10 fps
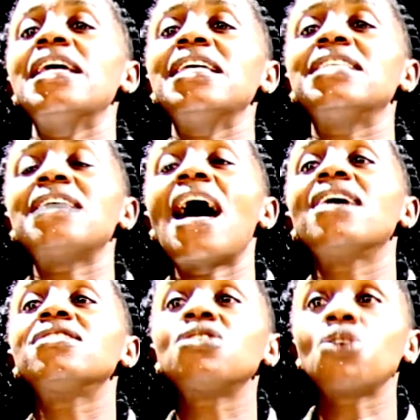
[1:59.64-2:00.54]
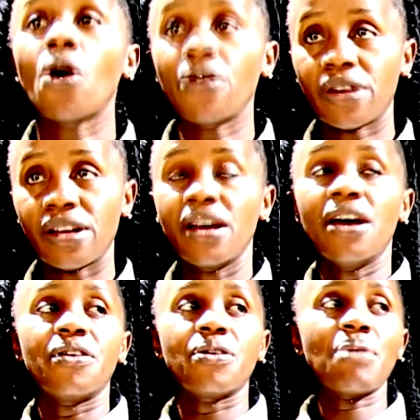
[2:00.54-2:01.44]
is a story.
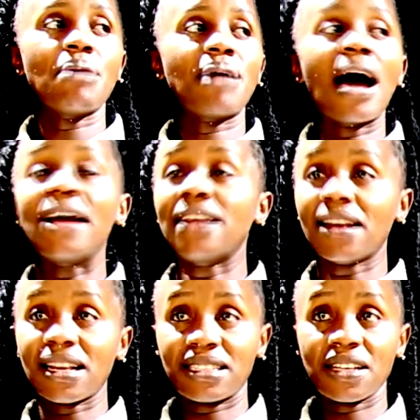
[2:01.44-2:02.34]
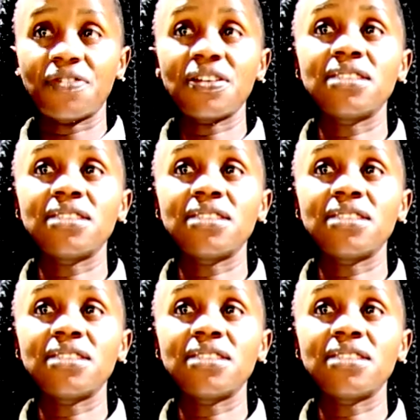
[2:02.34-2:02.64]
Remember, a narrative